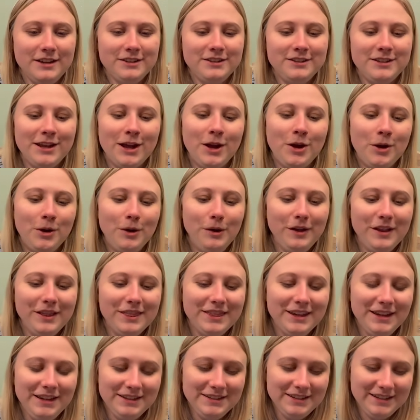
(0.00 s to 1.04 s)
So
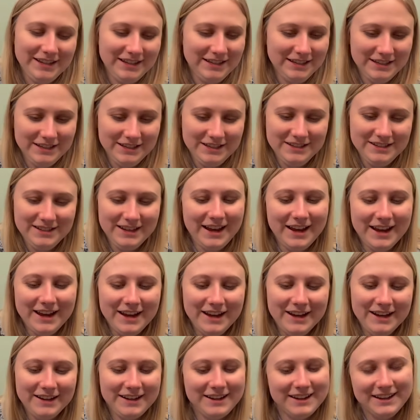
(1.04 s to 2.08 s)
this is
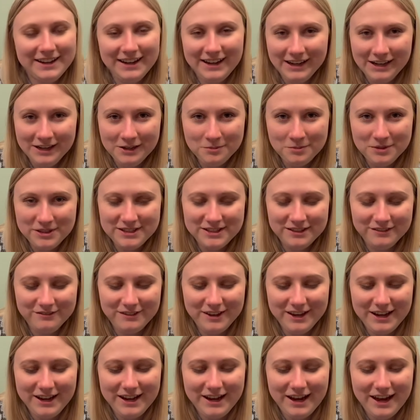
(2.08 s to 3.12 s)
a Canadian
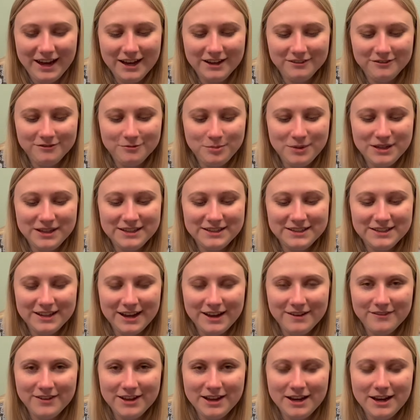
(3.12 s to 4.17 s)
Pacific
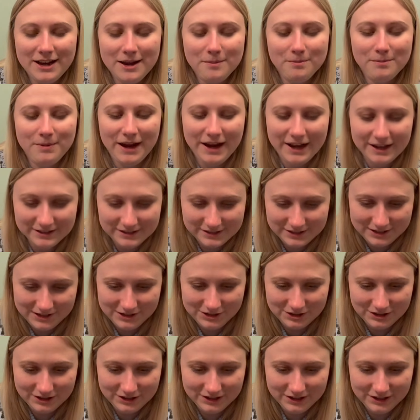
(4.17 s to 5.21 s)
FP7
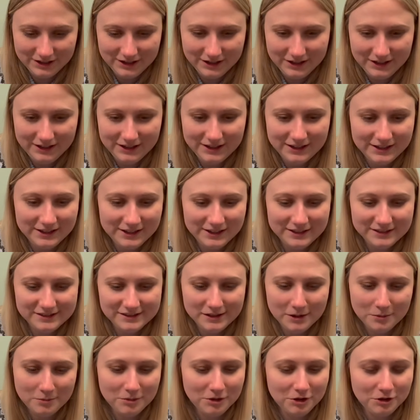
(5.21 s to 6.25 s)
passenger. It is
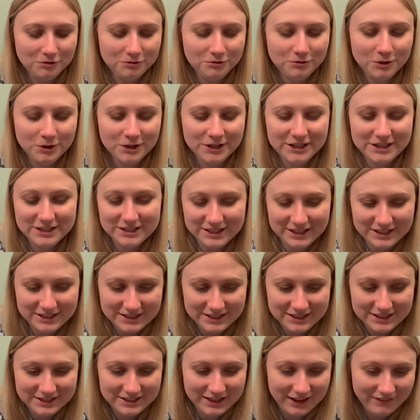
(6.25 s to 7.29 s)
numbered
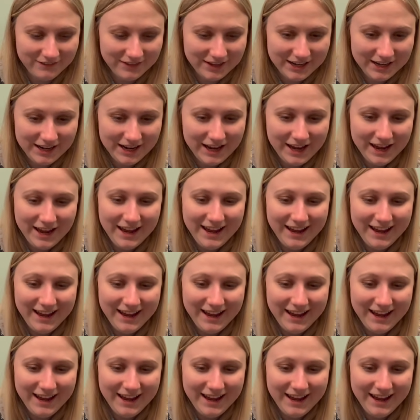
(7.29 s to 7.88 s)
4067,